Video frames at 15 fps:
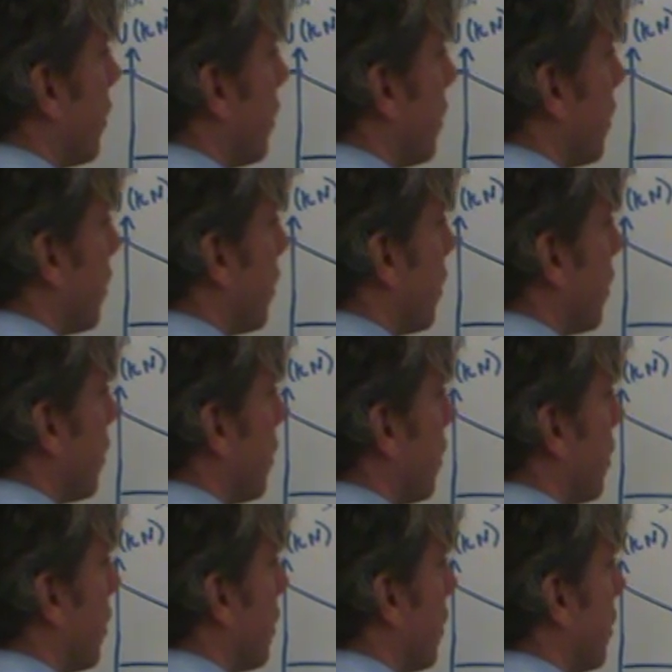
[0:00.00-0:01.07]

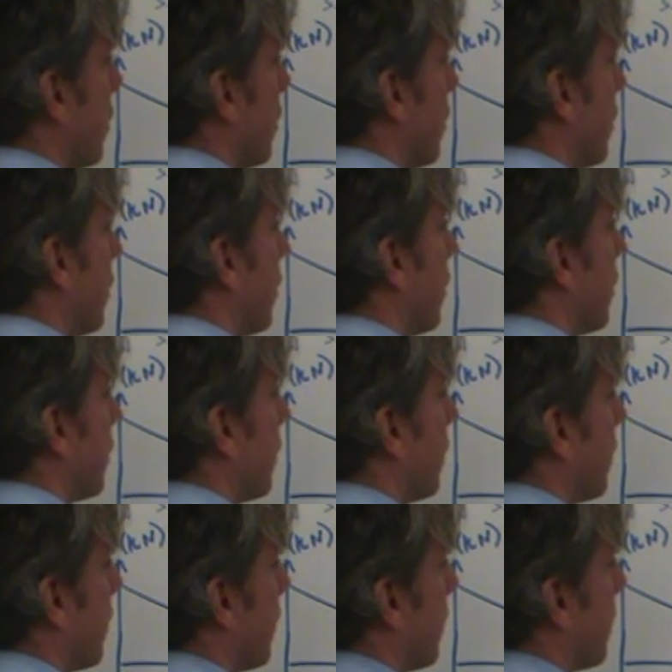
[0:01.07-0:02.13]

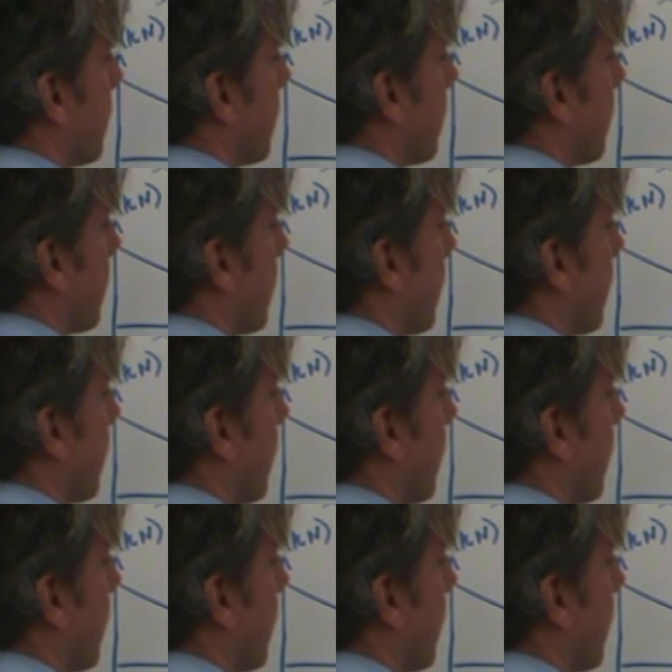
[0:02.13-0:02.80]
(no one is talking)